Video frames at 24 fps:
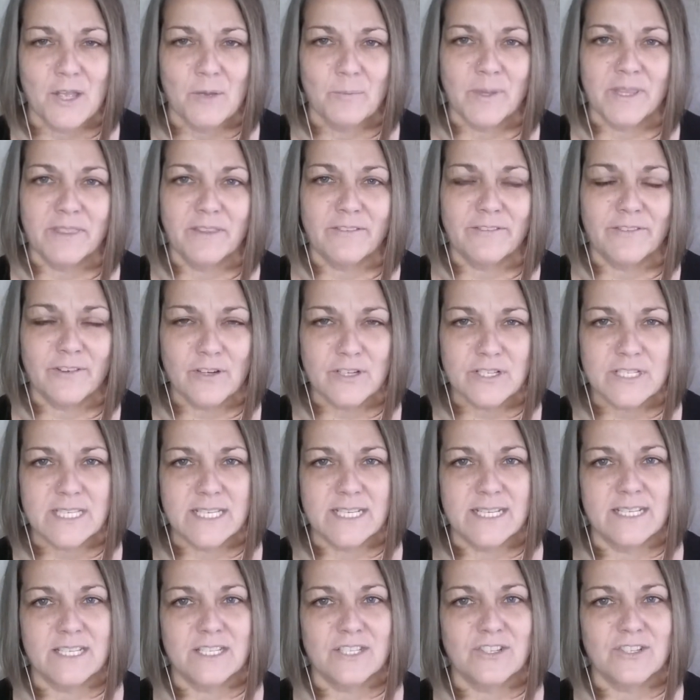But the first
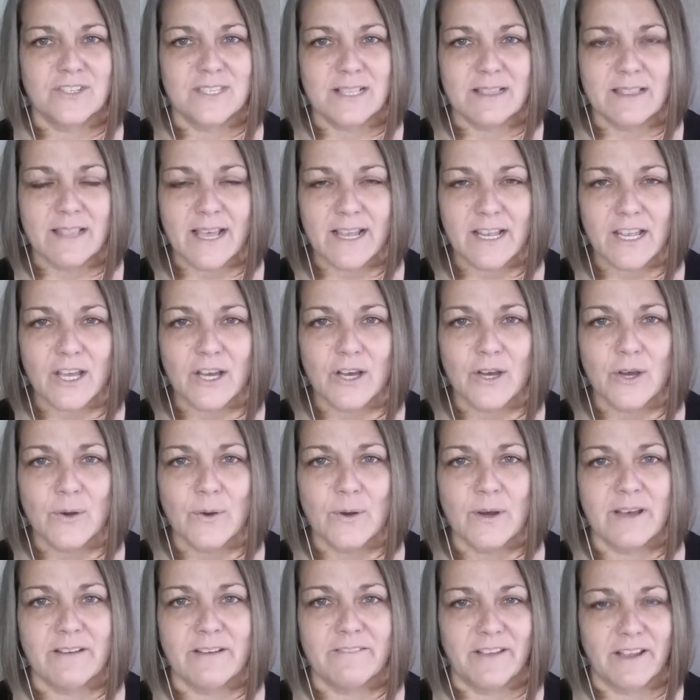thing is just let
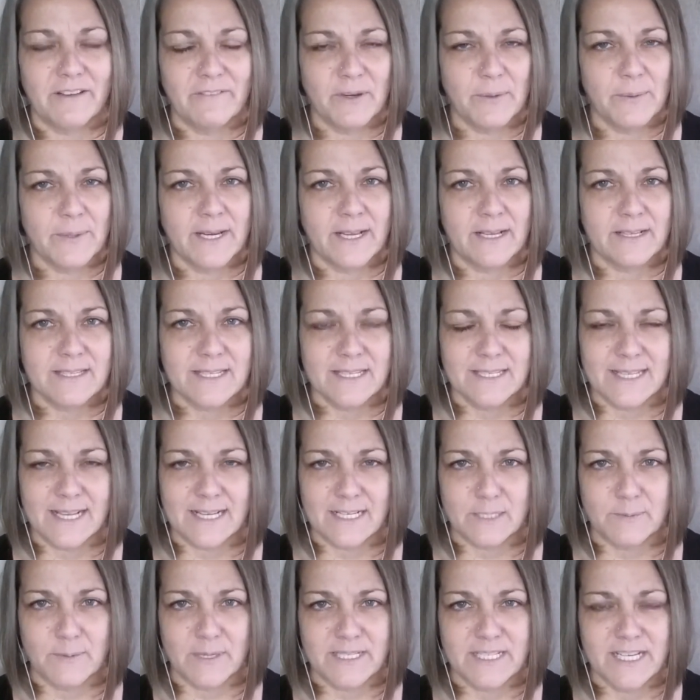go of everyone else's
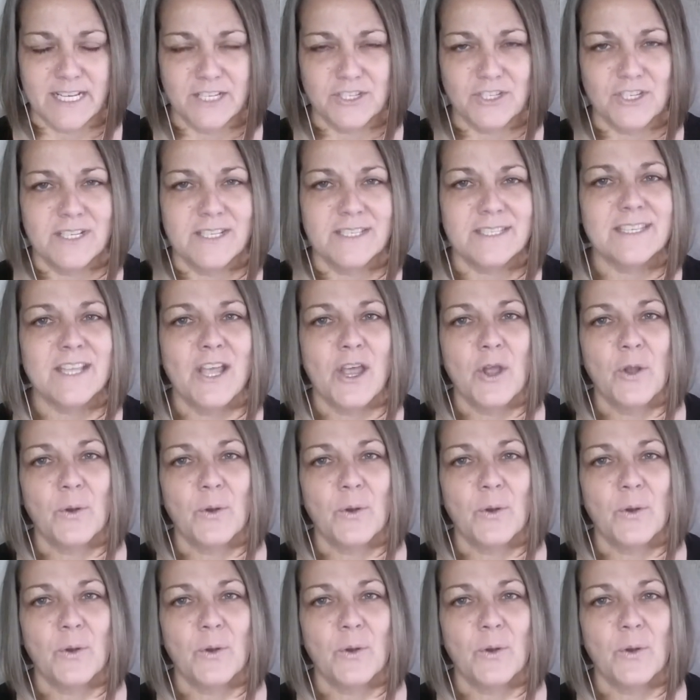expectations.